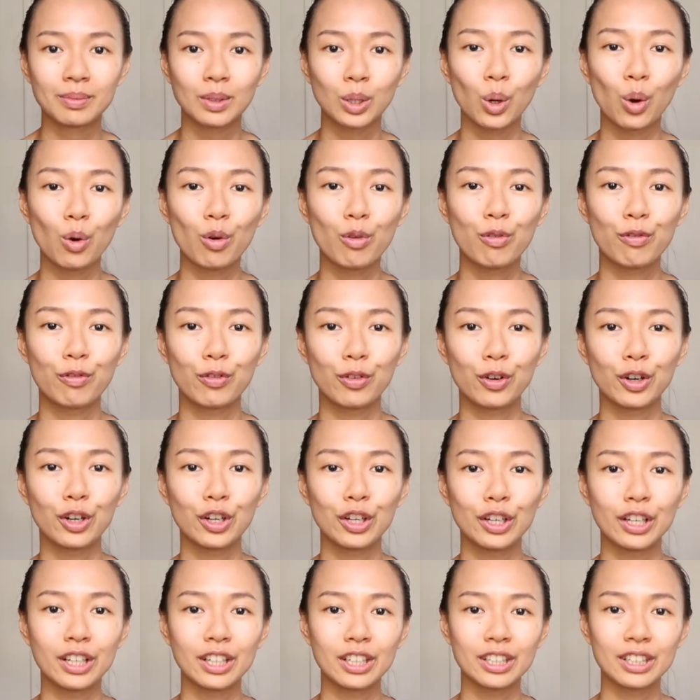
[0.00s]
go
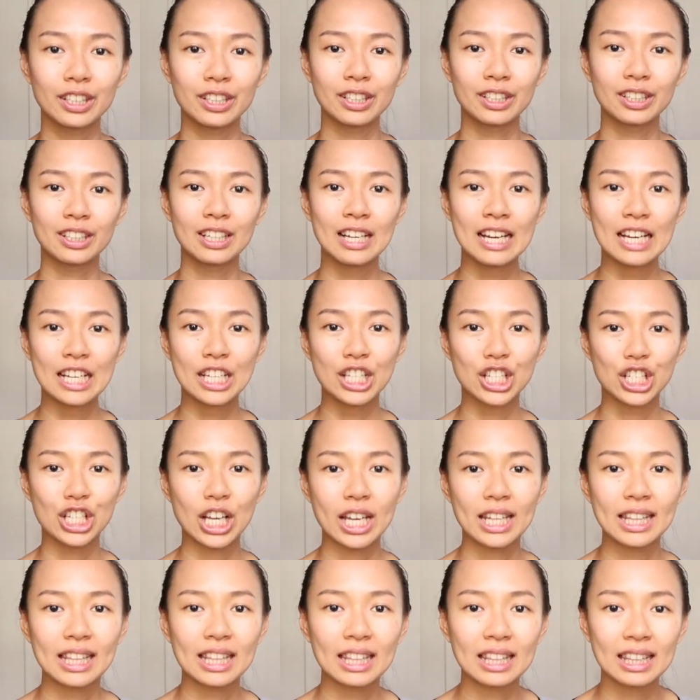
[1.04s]
further,
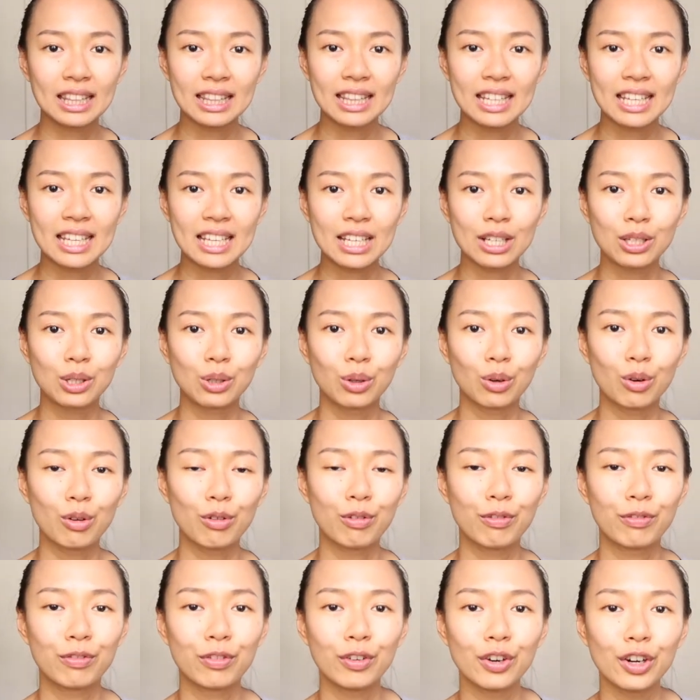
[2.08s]
gently go
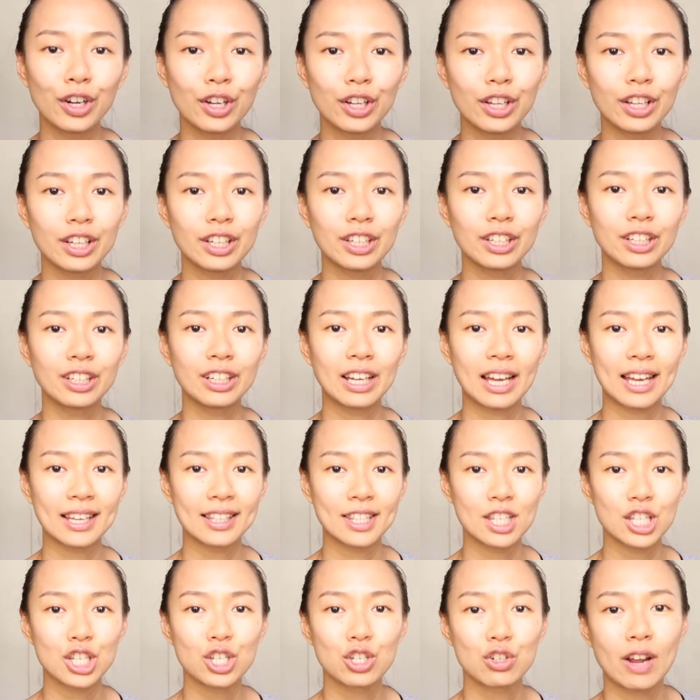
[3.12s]
further
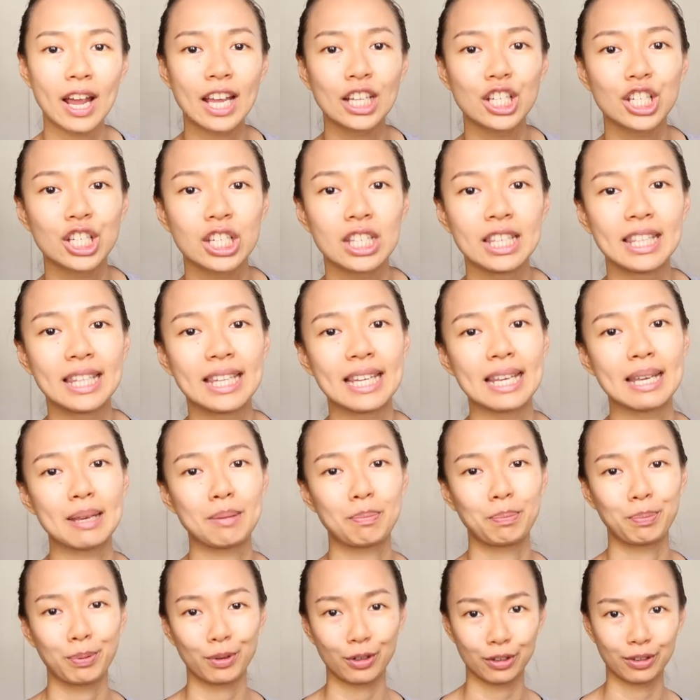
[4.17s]
and stretch
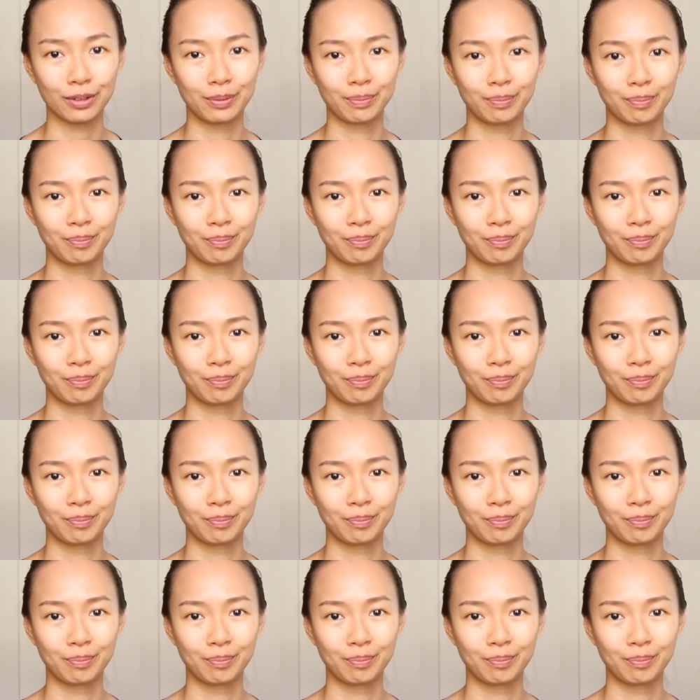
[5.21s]
deeper.